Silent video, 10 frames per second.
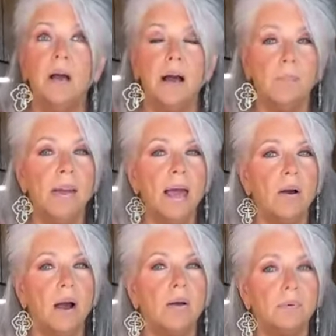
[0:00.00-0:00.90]
about
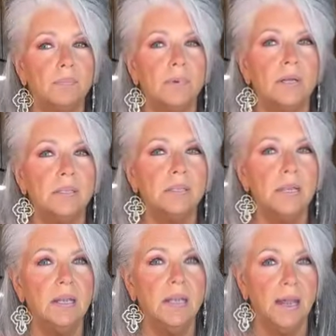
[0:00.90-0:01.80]
a
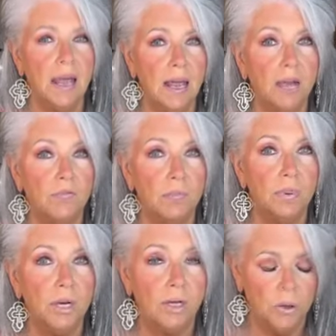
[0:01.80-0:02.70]
stick and a half of
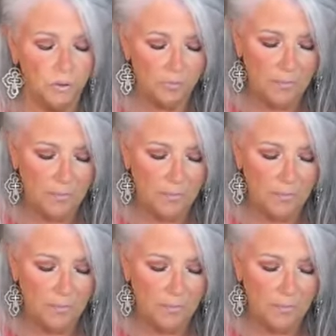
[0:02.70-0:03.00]
butter.